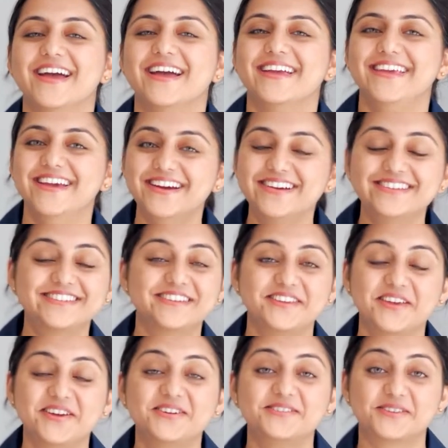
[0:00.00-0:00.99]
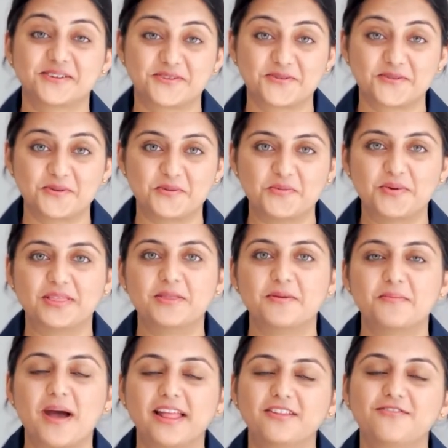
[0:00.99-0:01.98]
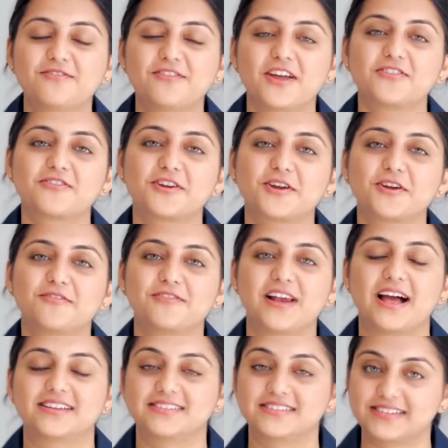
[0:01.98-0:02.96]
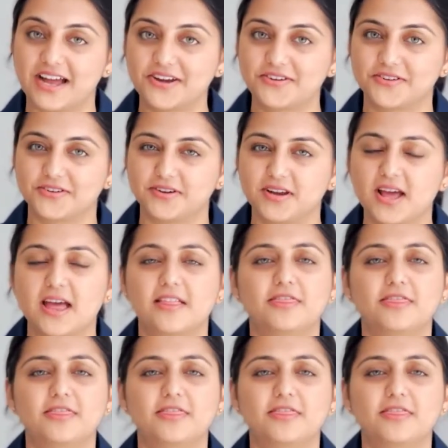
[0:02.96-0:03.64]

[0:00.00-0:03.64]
Years and years ago, when the manufacturing of glass started,